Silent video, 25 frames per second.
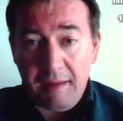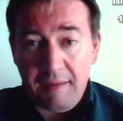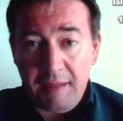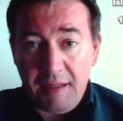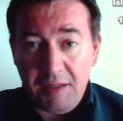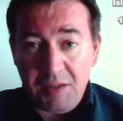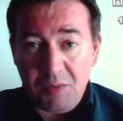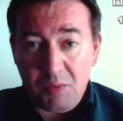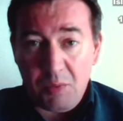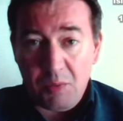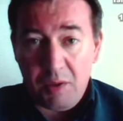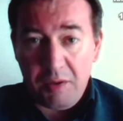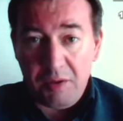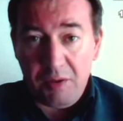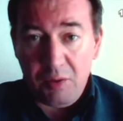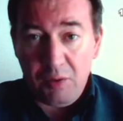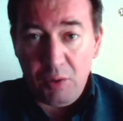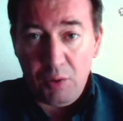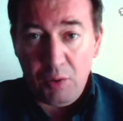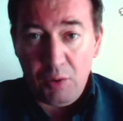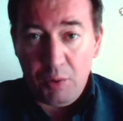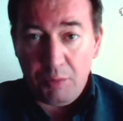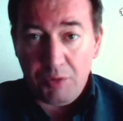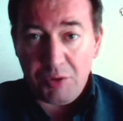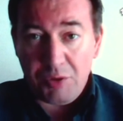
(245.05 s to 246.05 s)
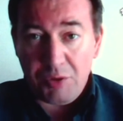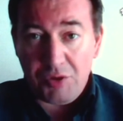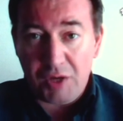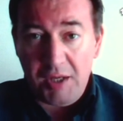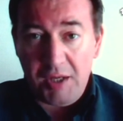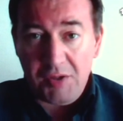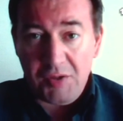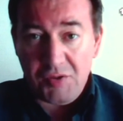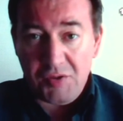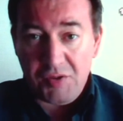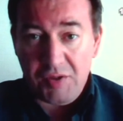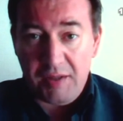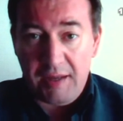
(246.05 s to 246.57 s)
That's why the law was
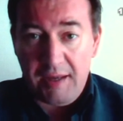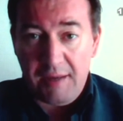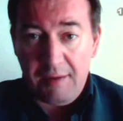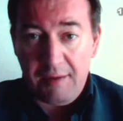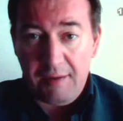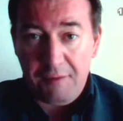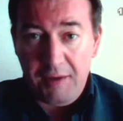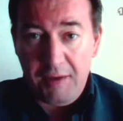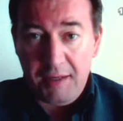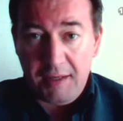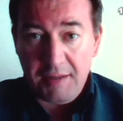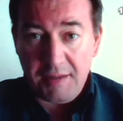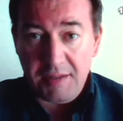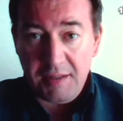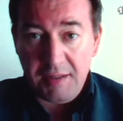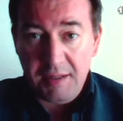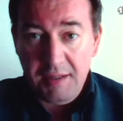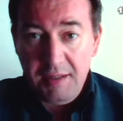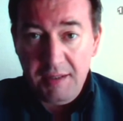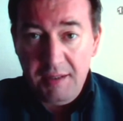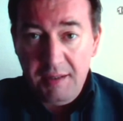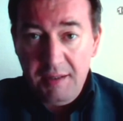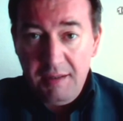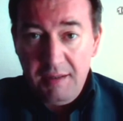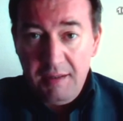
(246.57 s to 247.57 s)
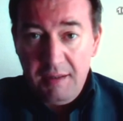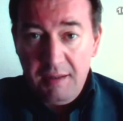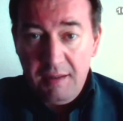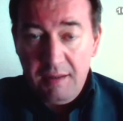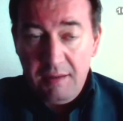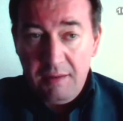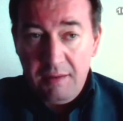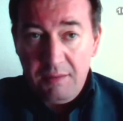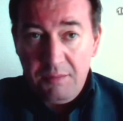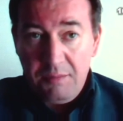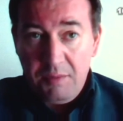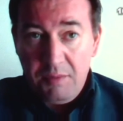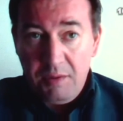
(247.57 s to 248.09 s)
changed to that effect.
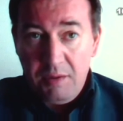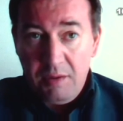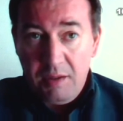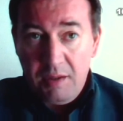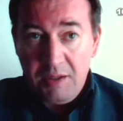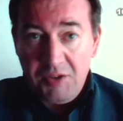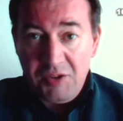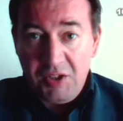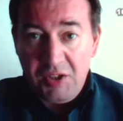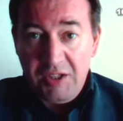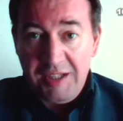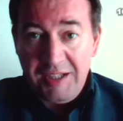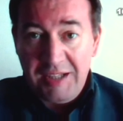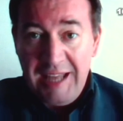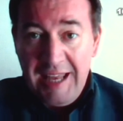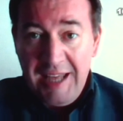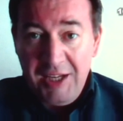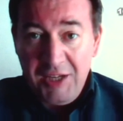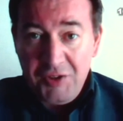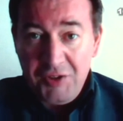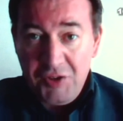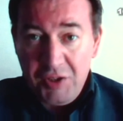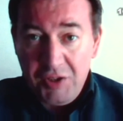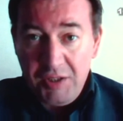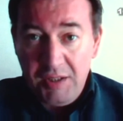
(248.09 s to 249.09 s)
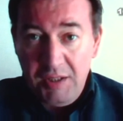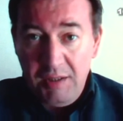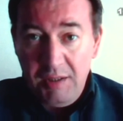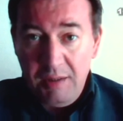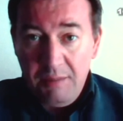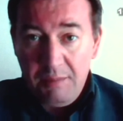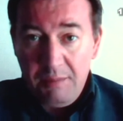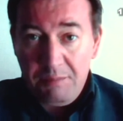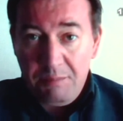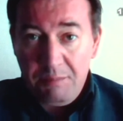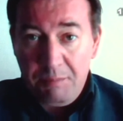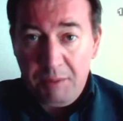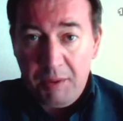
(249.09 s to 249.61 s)
As an analogy,
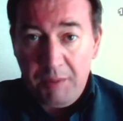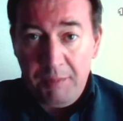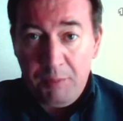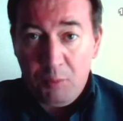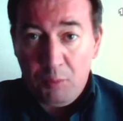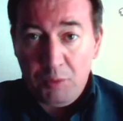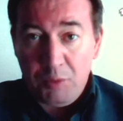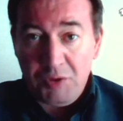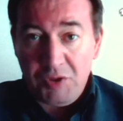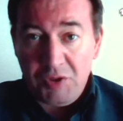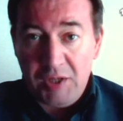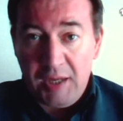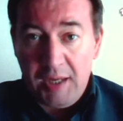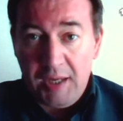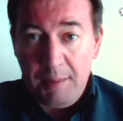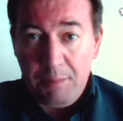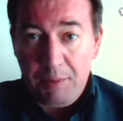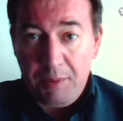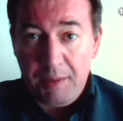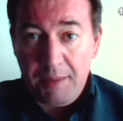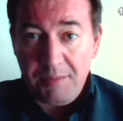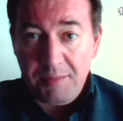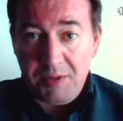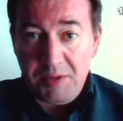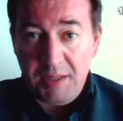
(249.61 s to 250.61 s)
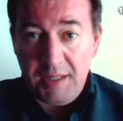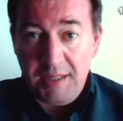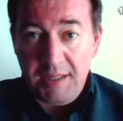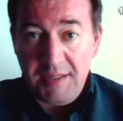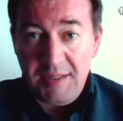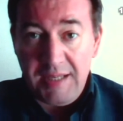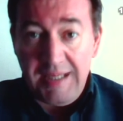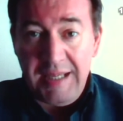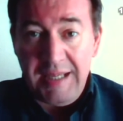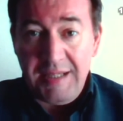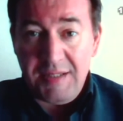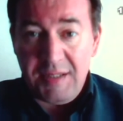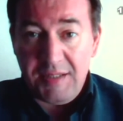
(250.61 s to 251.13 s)
people would say perhaps it is
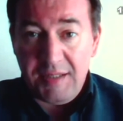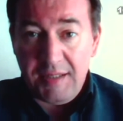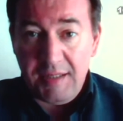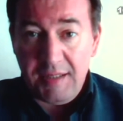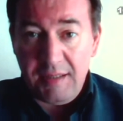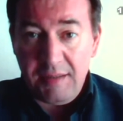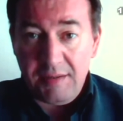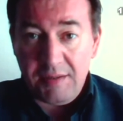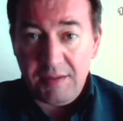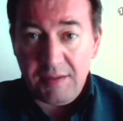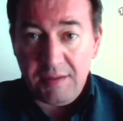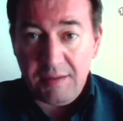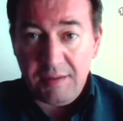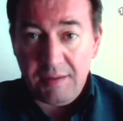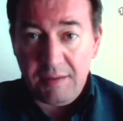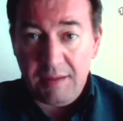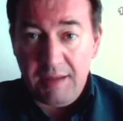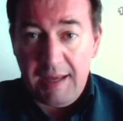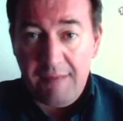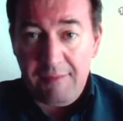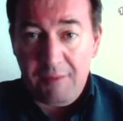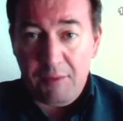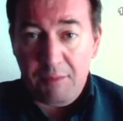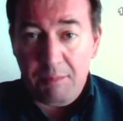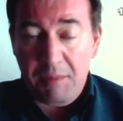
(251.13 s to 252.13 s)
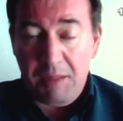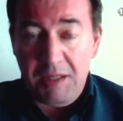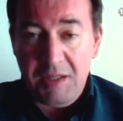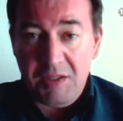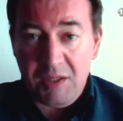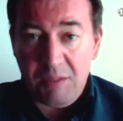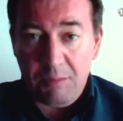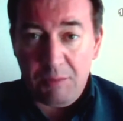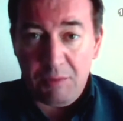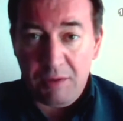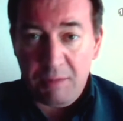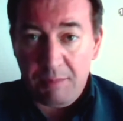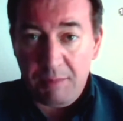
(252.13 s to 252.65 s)
easier to have a meeting
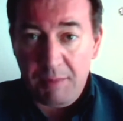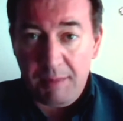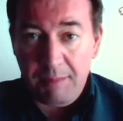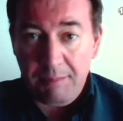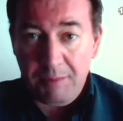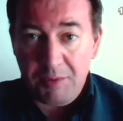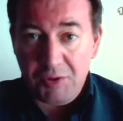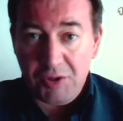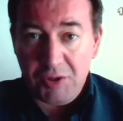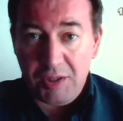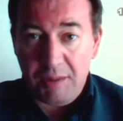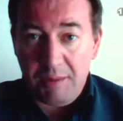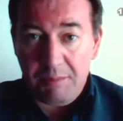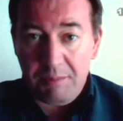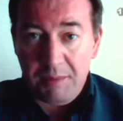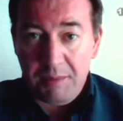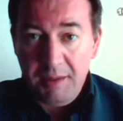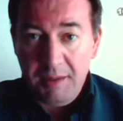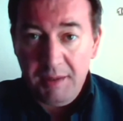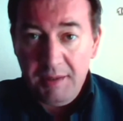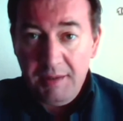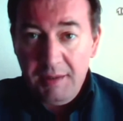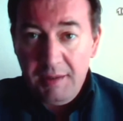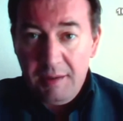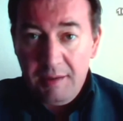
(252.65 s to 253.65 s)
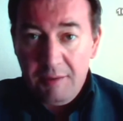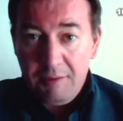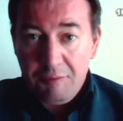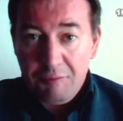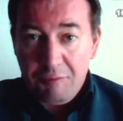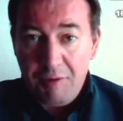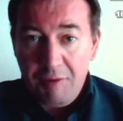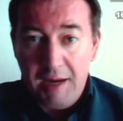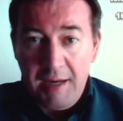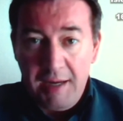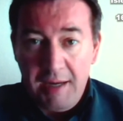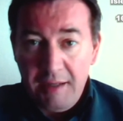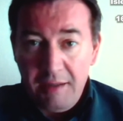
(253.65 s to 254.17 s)
with a membership,
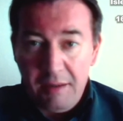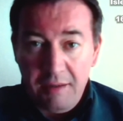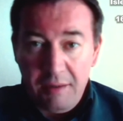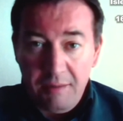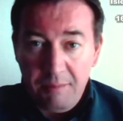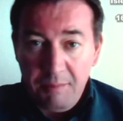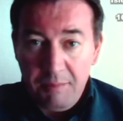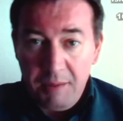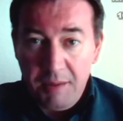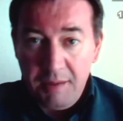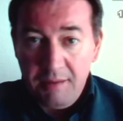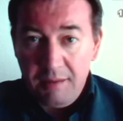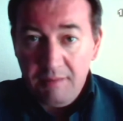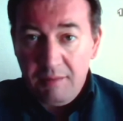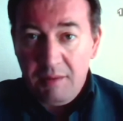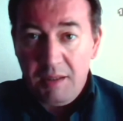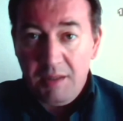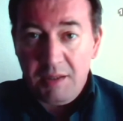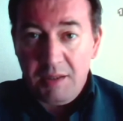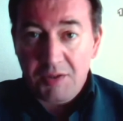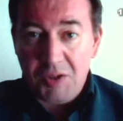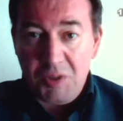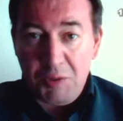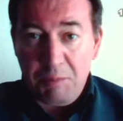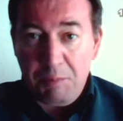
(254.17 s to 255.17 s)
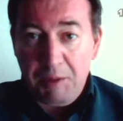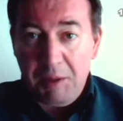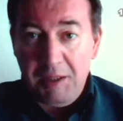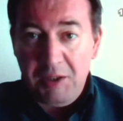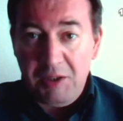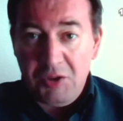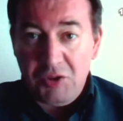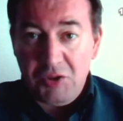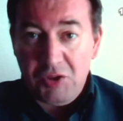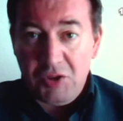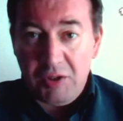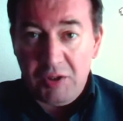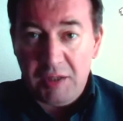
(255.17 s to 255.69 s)
rally them in a speech
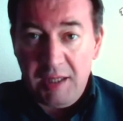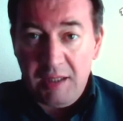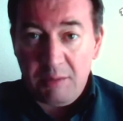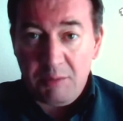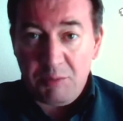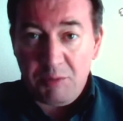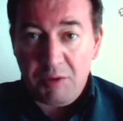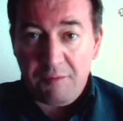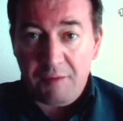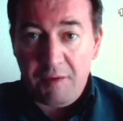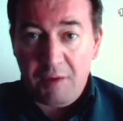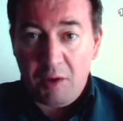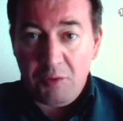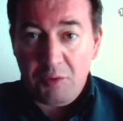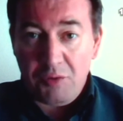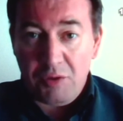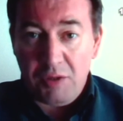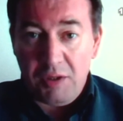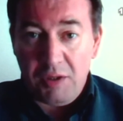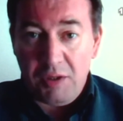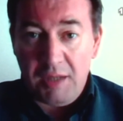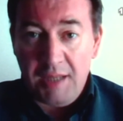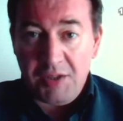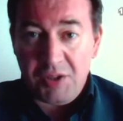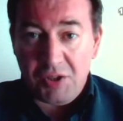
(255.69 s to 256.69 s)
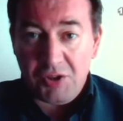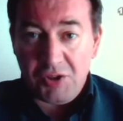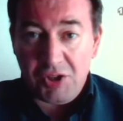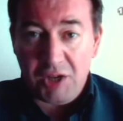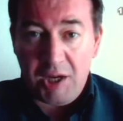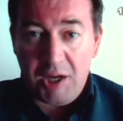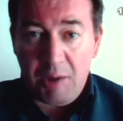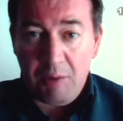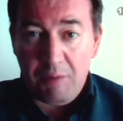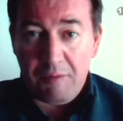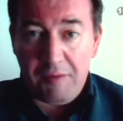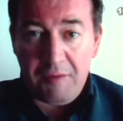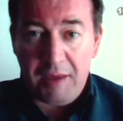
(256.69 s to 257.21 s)
and get them to vote yes, a
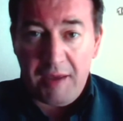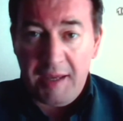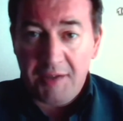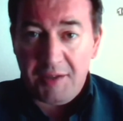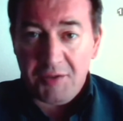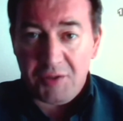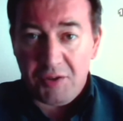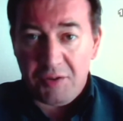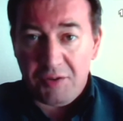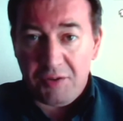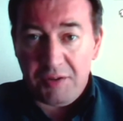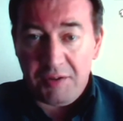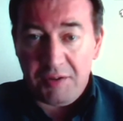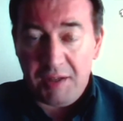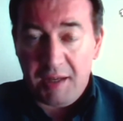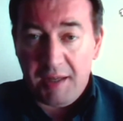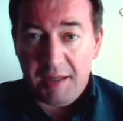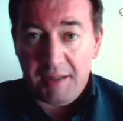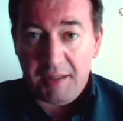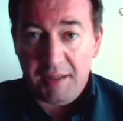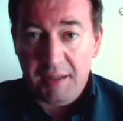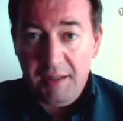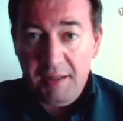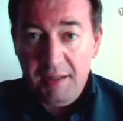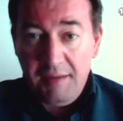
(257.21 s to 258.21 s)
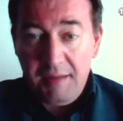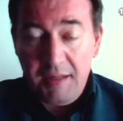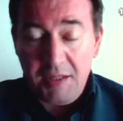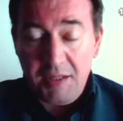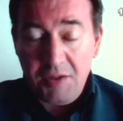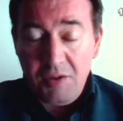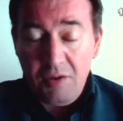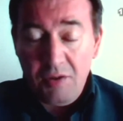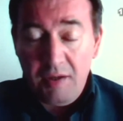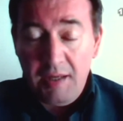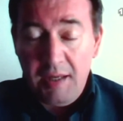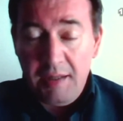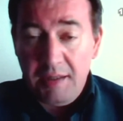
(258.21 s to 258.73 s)
show of hands on the day. That's
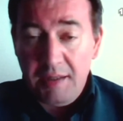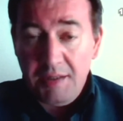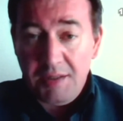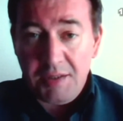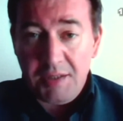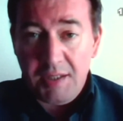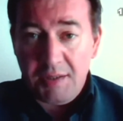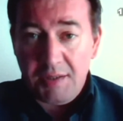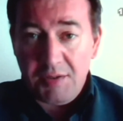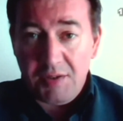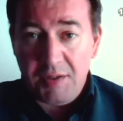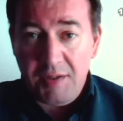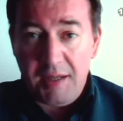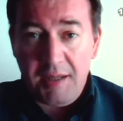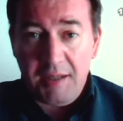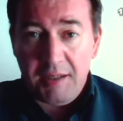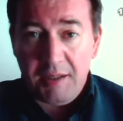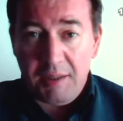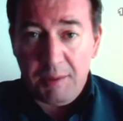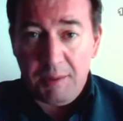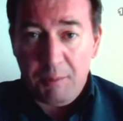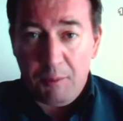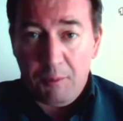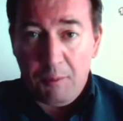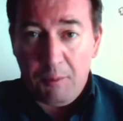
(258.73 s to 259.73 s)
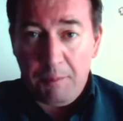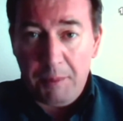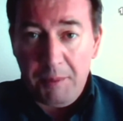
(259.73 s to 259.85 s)
not how these things are done anymore.